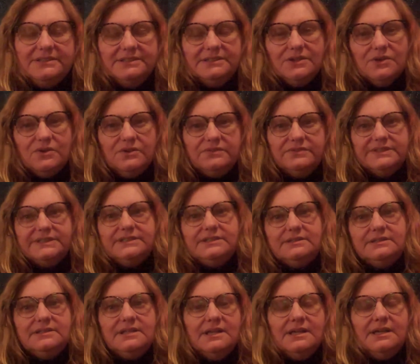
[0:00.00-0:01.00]
in
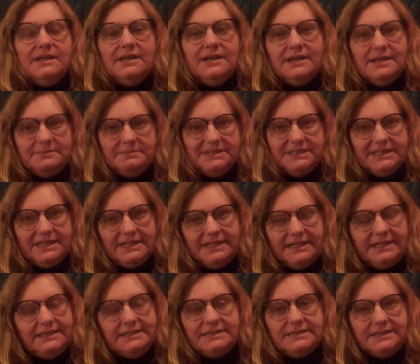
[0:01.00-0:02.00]
Colville. I'm a
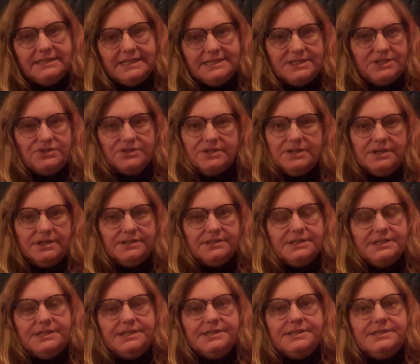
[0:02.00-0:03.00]
Canadian nature
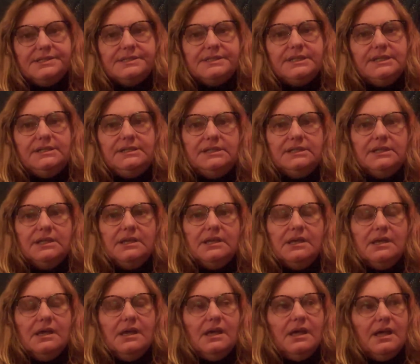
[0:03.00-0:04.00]
artist.
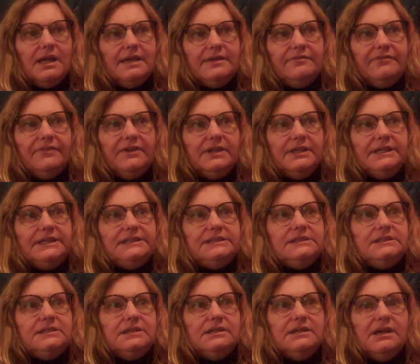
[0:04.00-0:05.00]
I
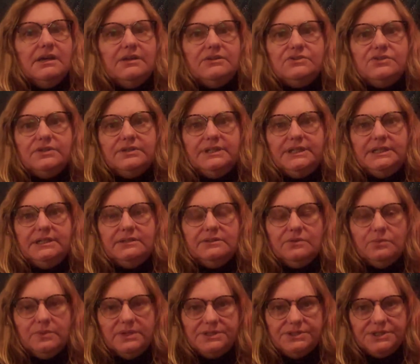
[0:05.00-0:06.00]
find during
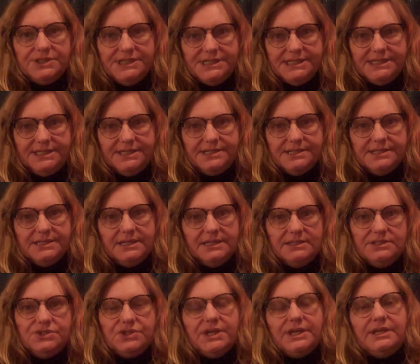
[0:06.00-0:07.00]
the winter season
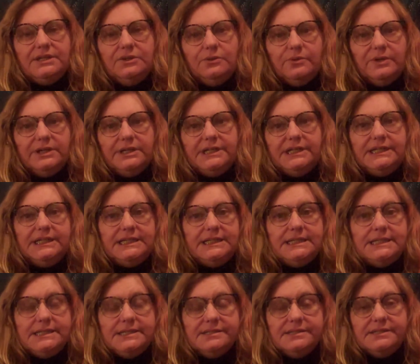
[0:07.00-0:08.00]
in January it
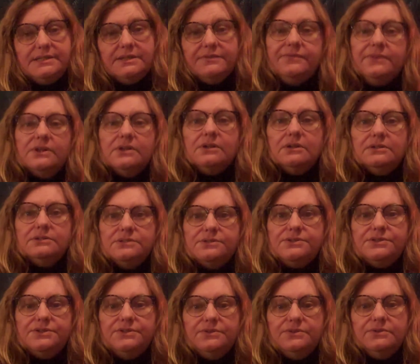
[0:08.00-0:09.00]
is difficult
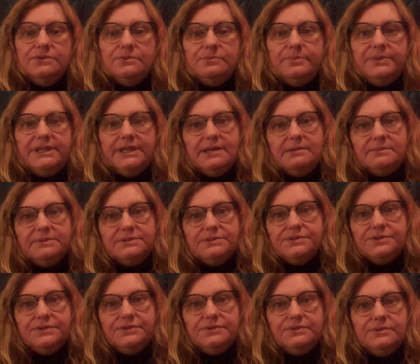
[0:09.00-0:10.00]
to be able
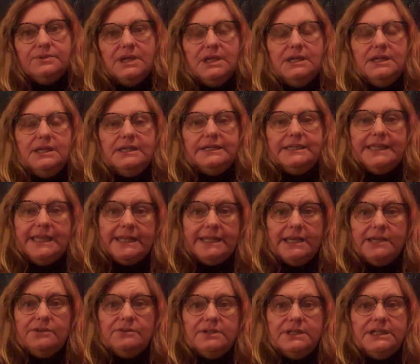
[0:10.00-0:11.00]
to get
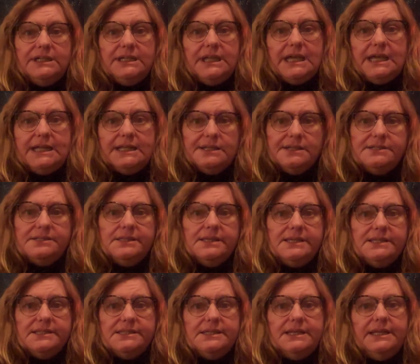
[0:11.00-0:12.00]
out and
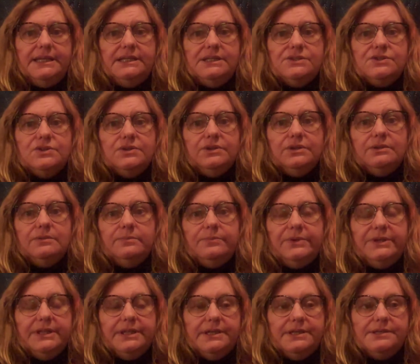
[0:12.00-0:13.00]
access nature
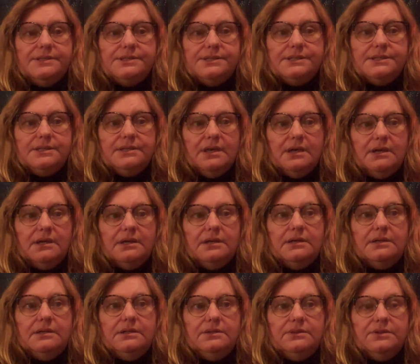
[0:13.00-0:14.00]
because
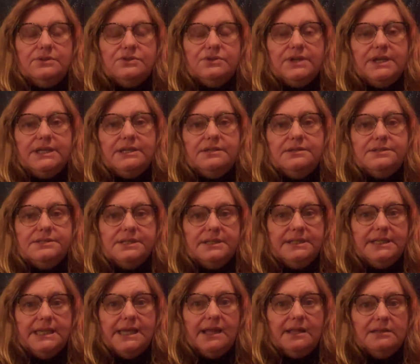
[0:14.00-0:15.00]
the trails and
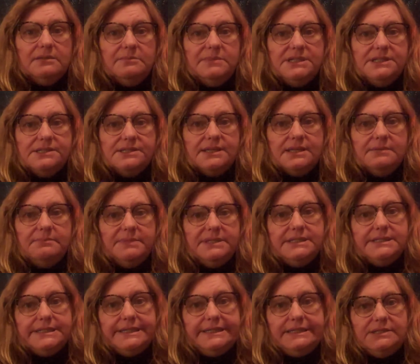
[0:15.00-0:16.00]
the elements can be
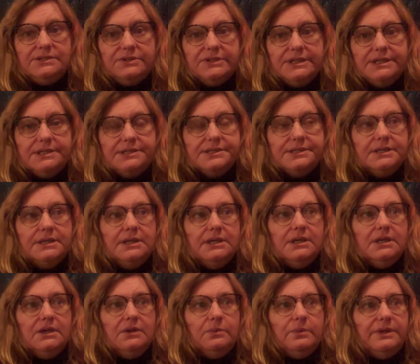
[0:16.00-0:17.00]
dangerous.
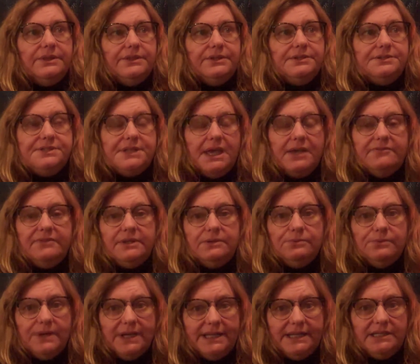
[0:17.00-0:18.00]
When there's heavy
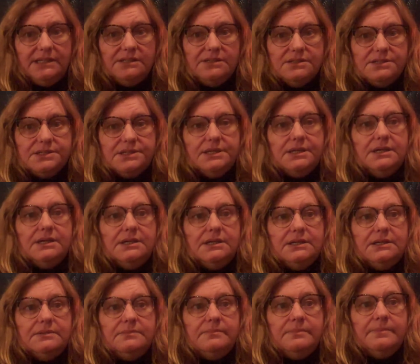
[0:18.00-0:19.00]
rains,
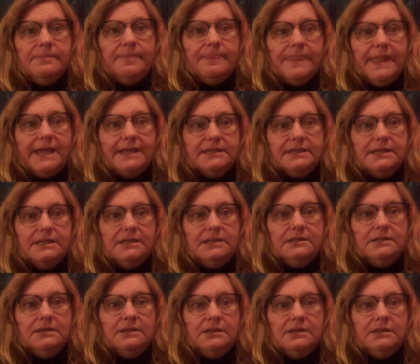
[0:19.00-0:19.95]
that can,